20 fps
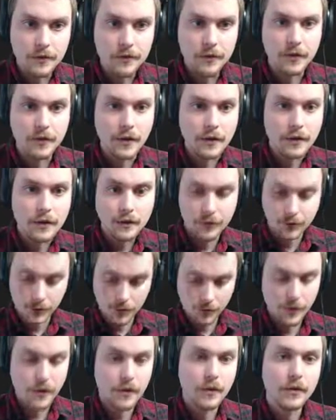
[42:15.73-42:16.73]
Okay, so
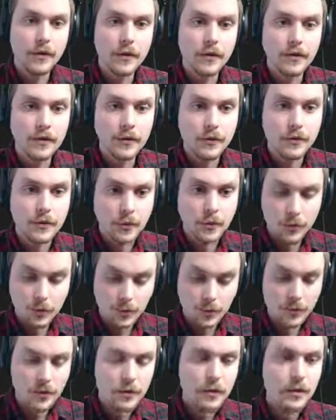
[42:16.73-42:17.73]
we are going
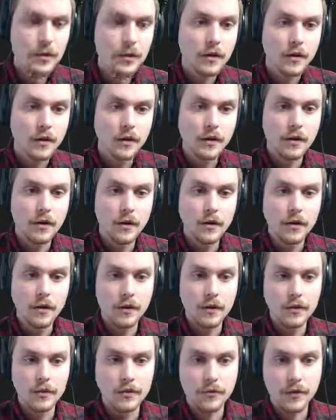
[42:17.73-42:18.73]
to
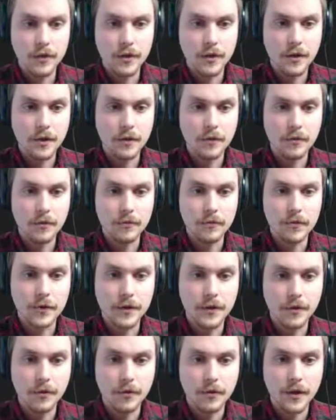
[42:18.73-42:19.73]
string
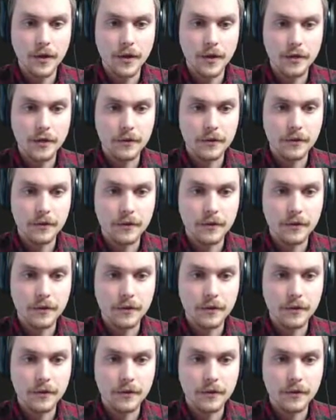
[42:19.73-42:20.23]
redirect.